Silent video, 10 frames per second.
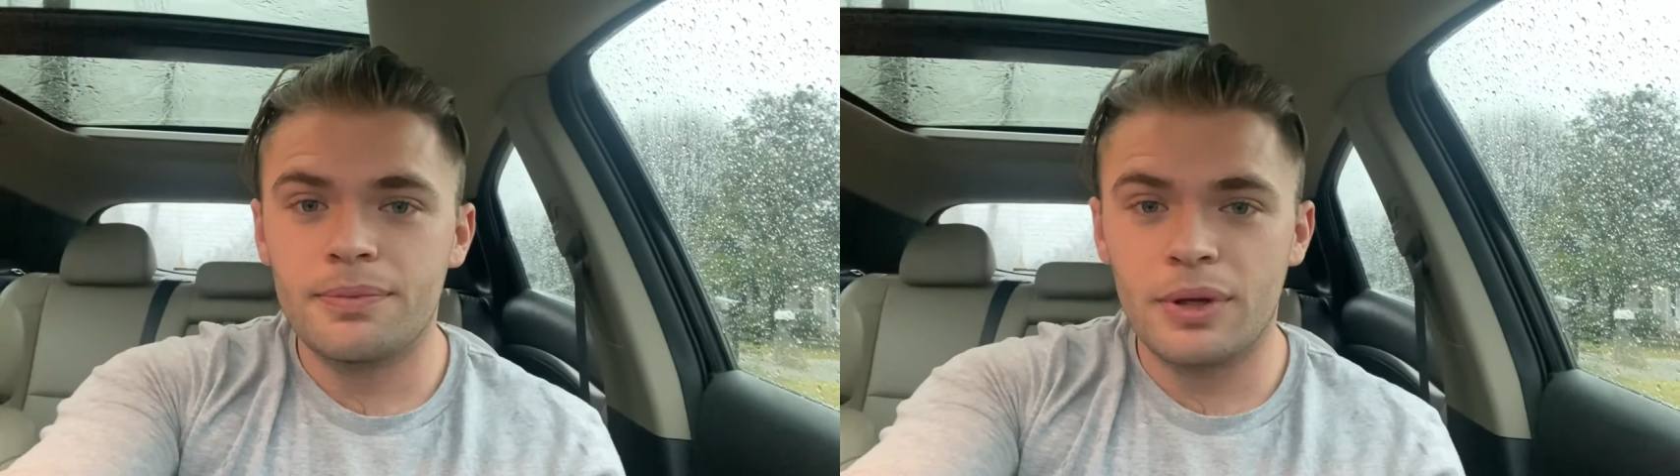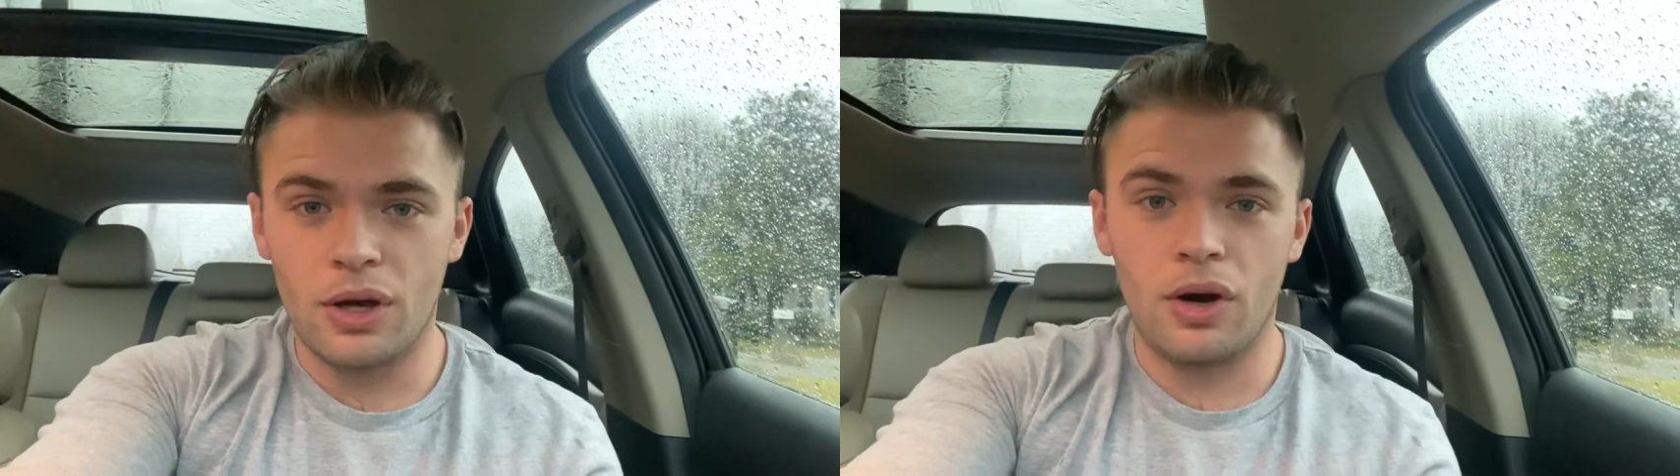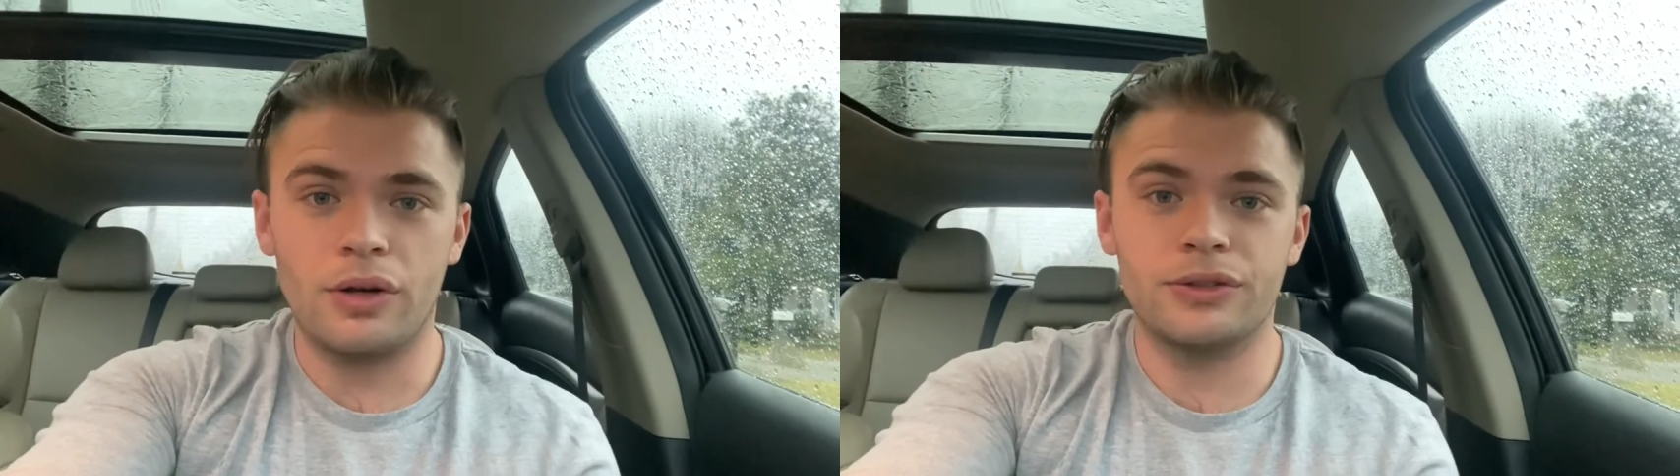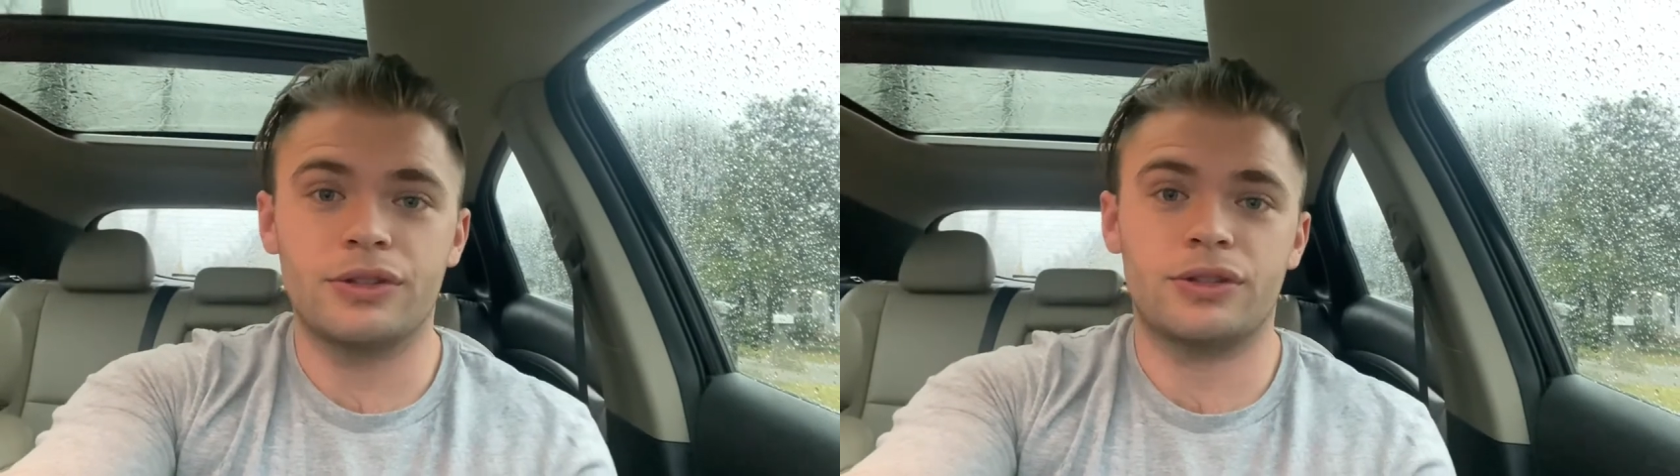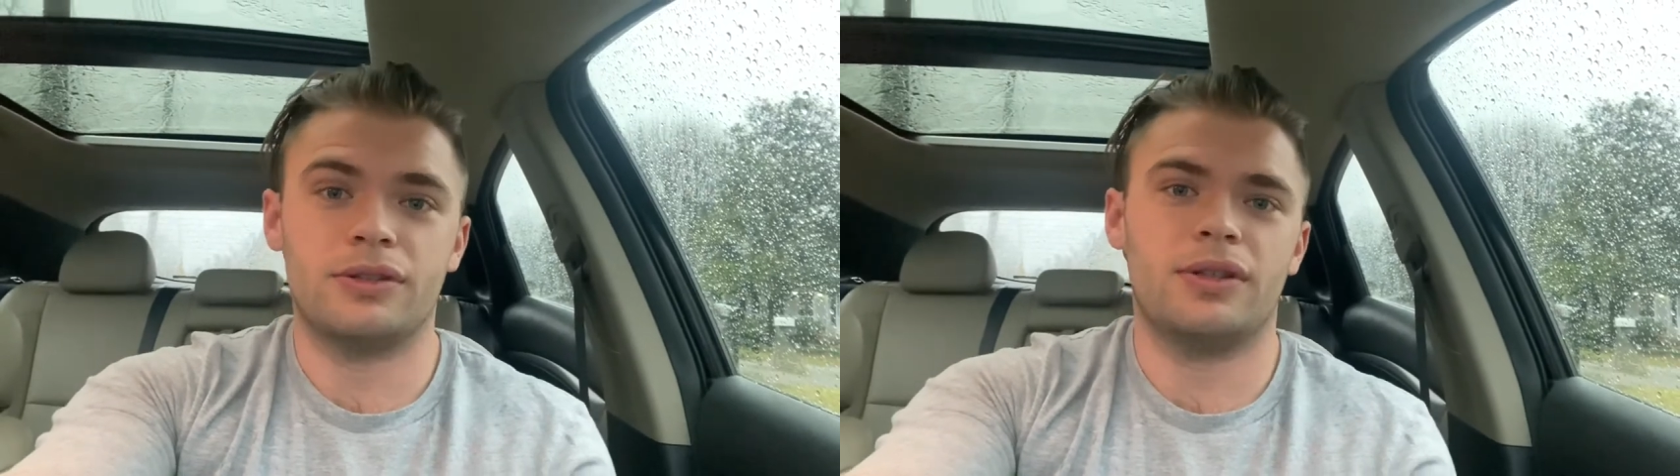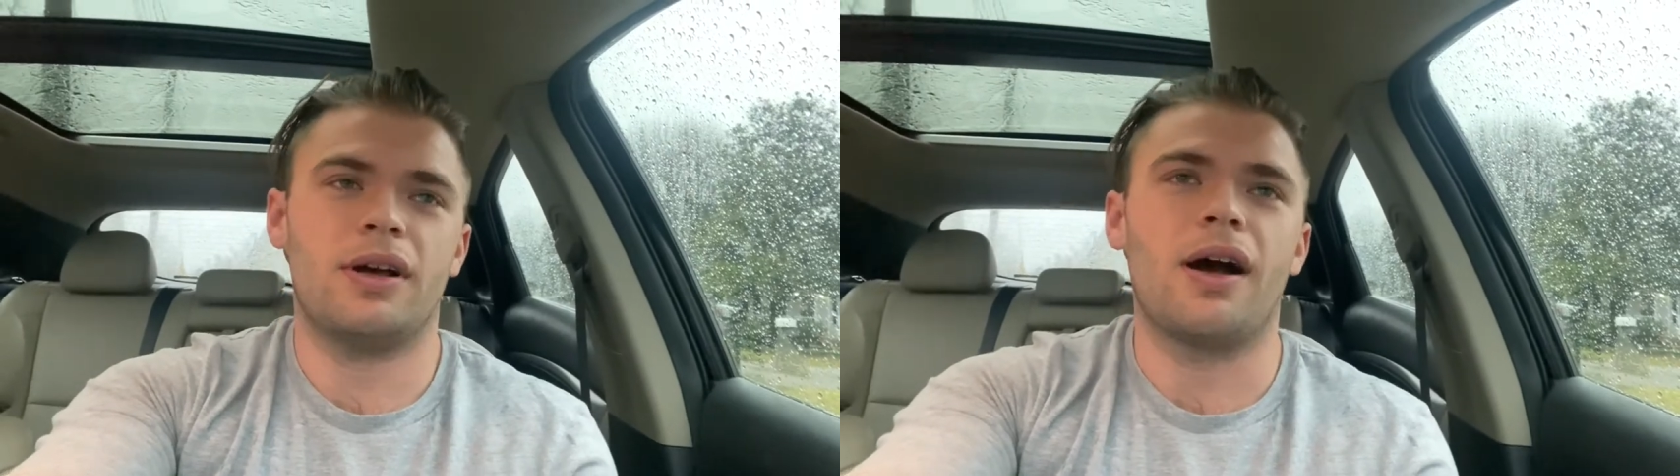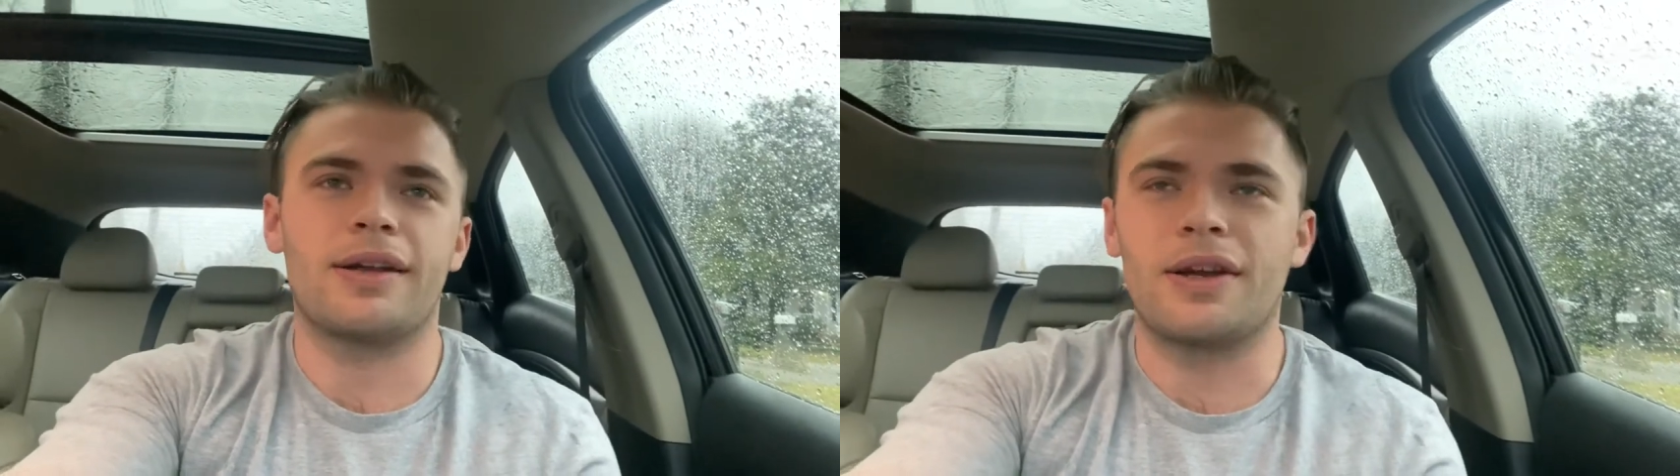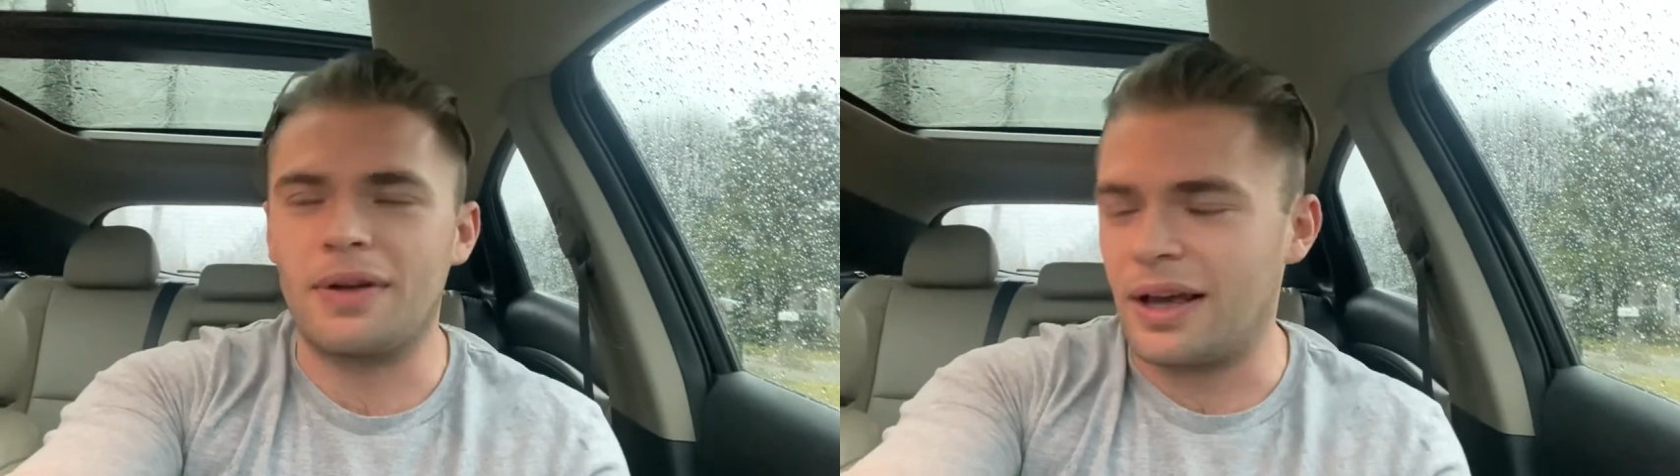because I
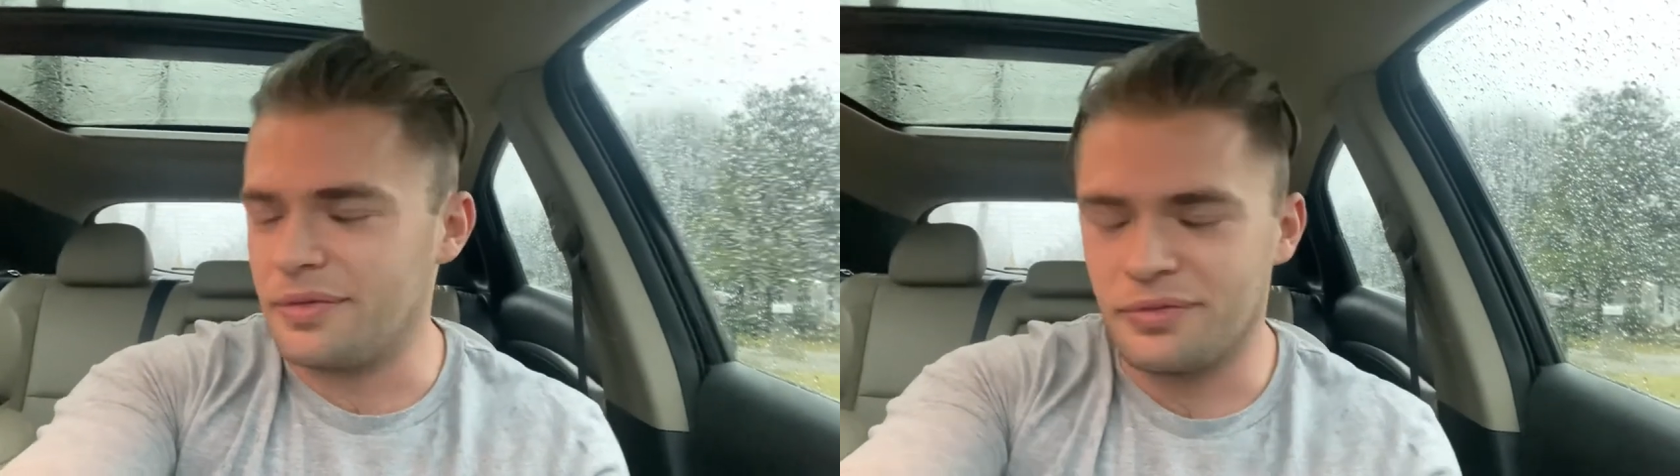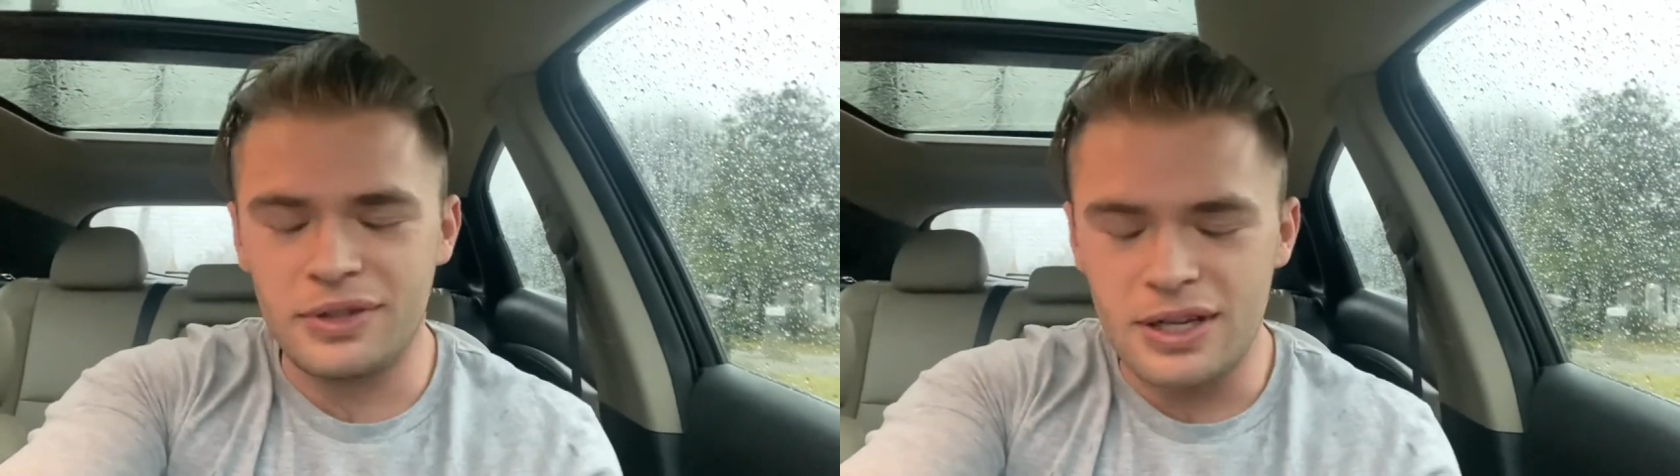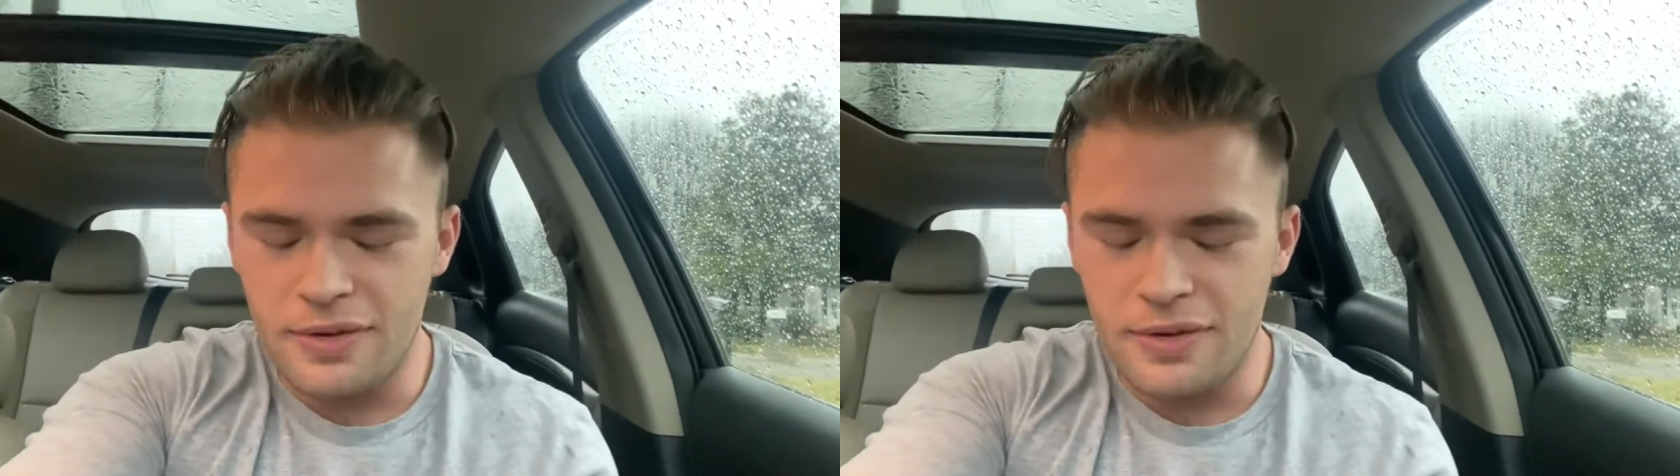don't have video